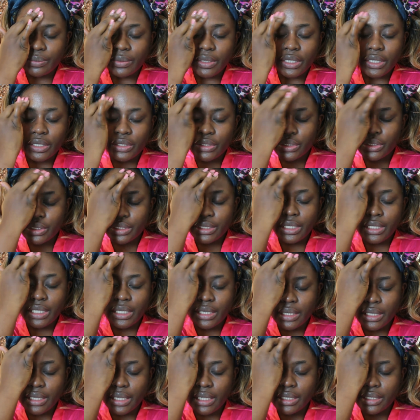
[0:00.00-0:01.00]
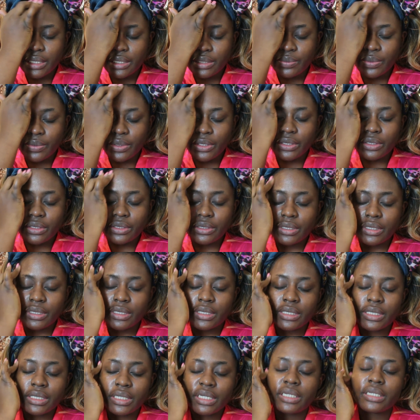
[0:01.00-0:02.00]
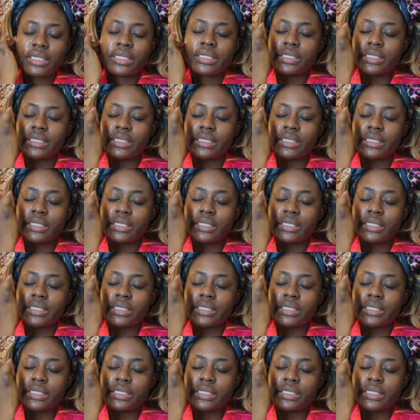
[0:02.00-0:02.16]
but I just think that is because the skin